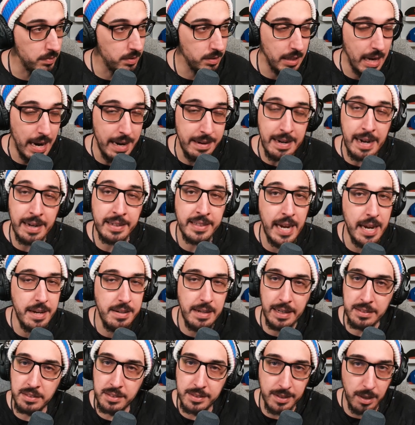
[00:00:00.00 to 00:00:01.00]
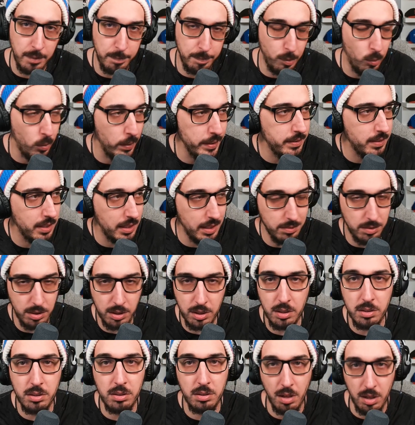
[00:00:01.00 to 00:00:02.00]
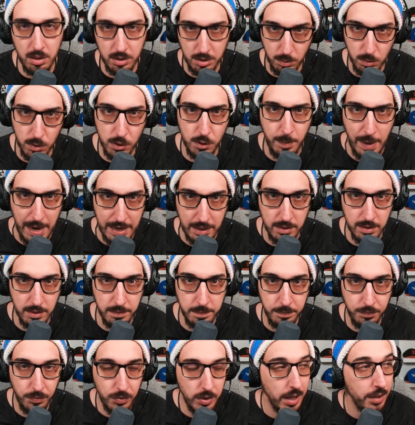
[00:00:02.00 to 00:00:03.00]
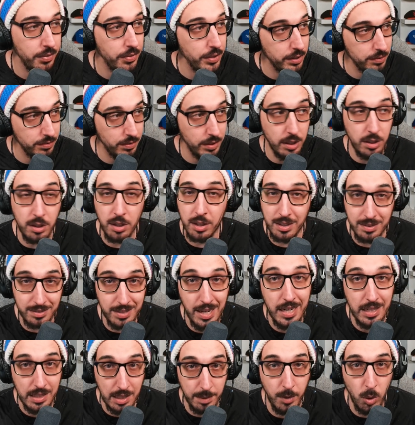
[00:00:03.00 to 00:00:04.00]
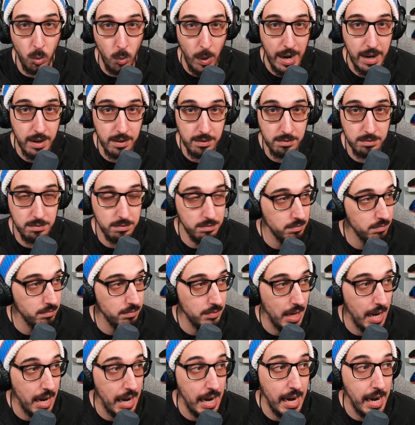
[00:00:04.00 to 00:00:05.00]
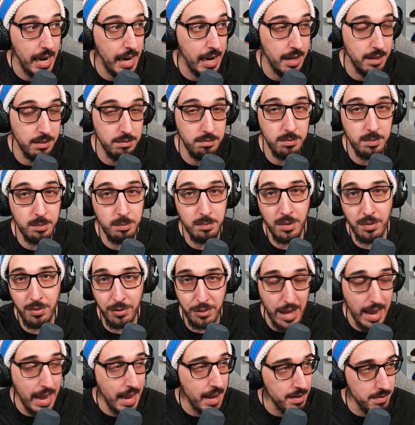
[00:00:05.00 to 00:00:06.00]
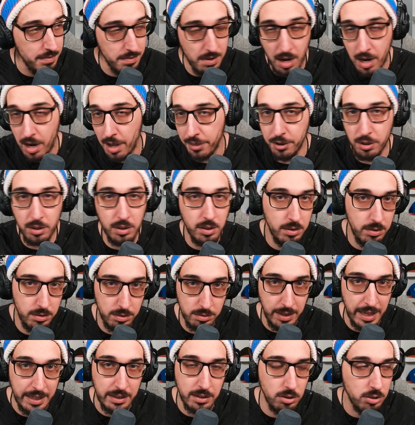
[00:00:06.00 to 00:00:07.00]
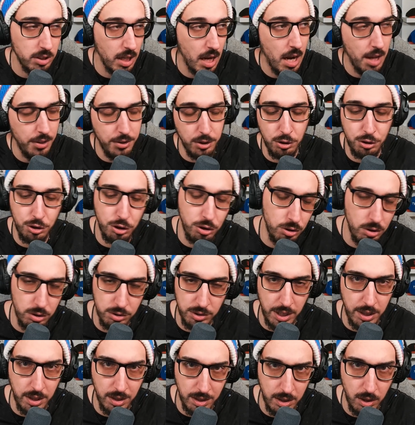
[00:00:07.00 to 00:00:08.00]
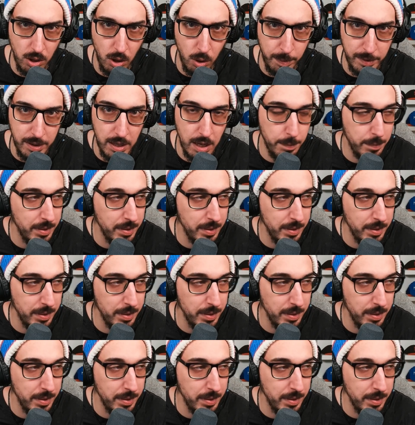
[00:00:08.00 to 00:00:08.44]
Again, at some point, teams are going to start to respect him. And they're going to take him away. And then others, there's other shooters that are going to open up.